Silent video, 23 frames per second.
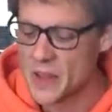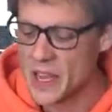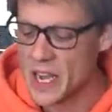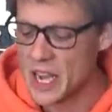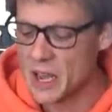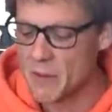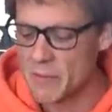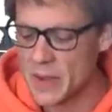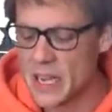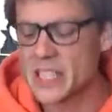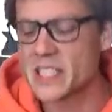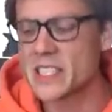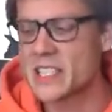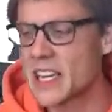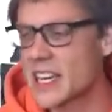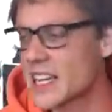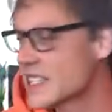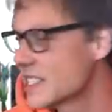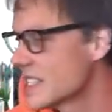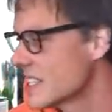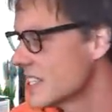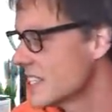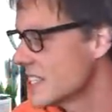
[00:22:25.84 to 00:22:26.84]
Um, it's
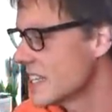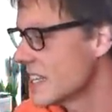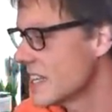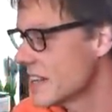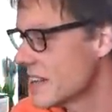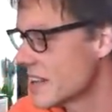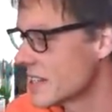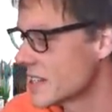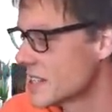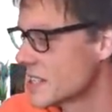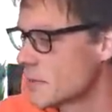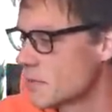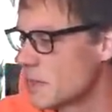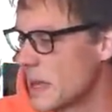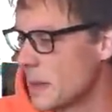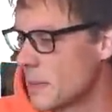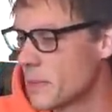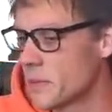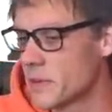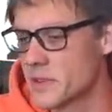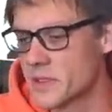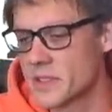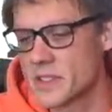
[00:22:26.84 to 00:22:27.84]
nice to see that some
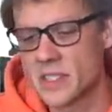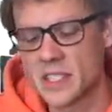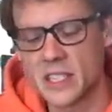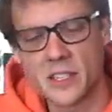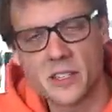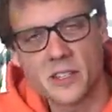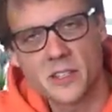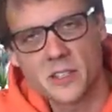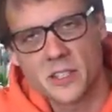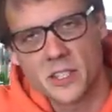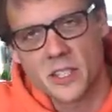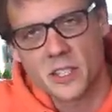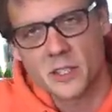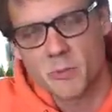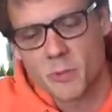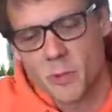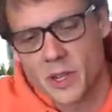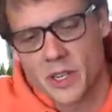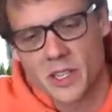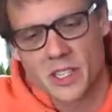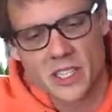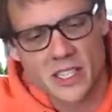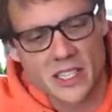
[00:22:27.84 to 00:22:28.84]
people still just
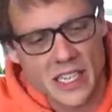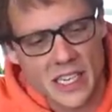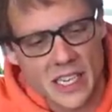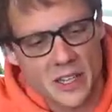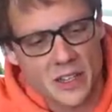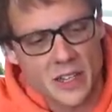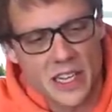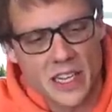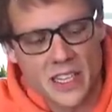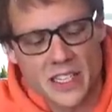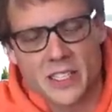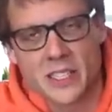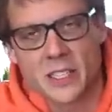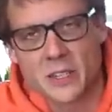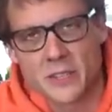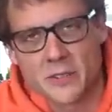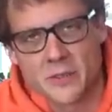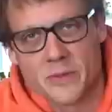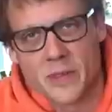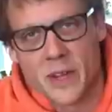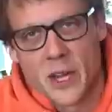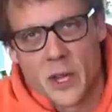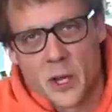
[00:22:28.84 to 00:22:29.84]
want to tell a sort
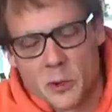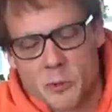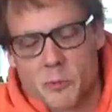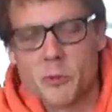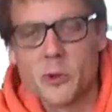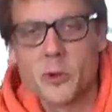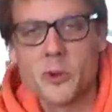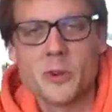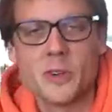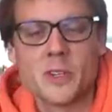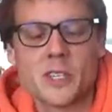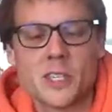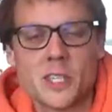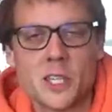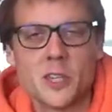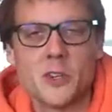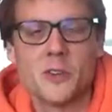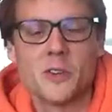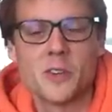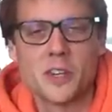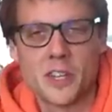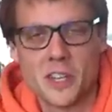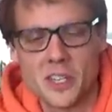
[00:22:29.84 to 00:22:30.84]
of rootin'
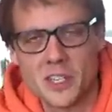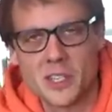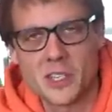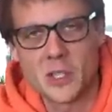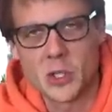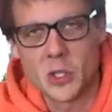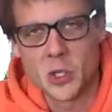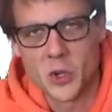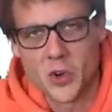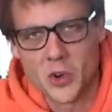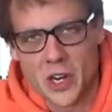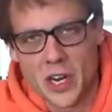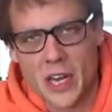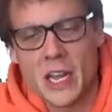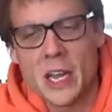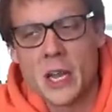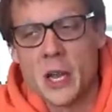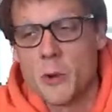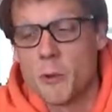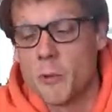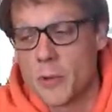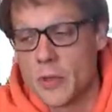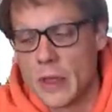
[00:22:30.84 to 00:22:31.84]
tootin' good story
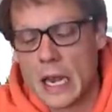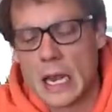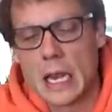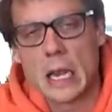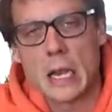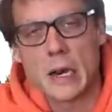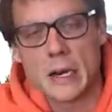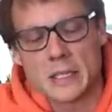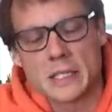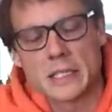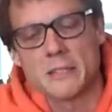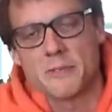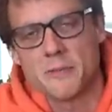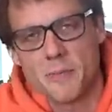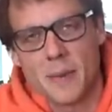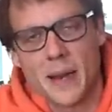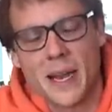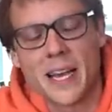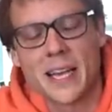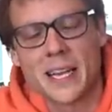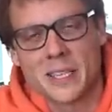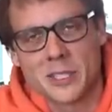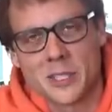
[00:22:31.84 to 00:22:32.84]
with a lot of
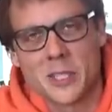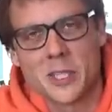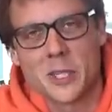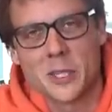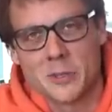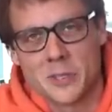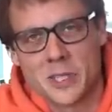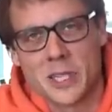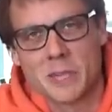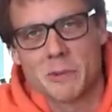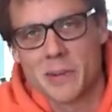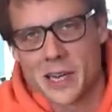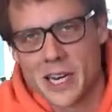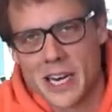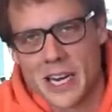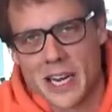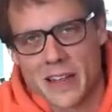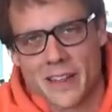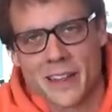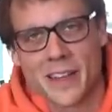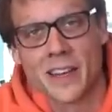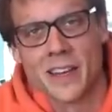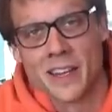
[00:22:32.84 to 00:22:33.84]
players shooting one
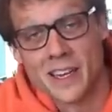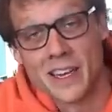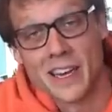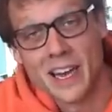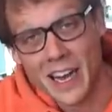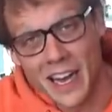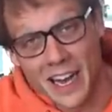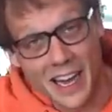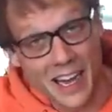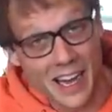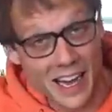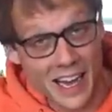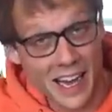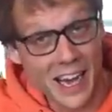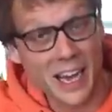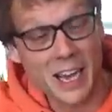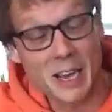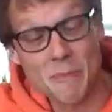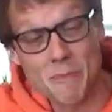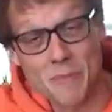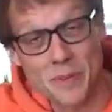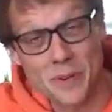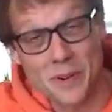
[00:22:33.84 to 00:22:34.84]
another. Uh,
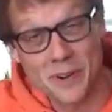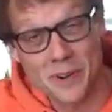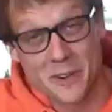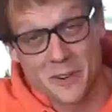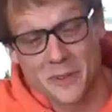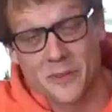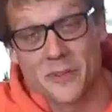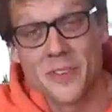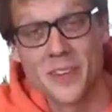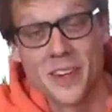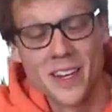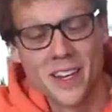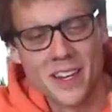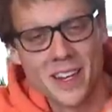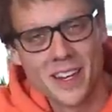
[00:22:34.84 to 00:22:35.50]
I approve.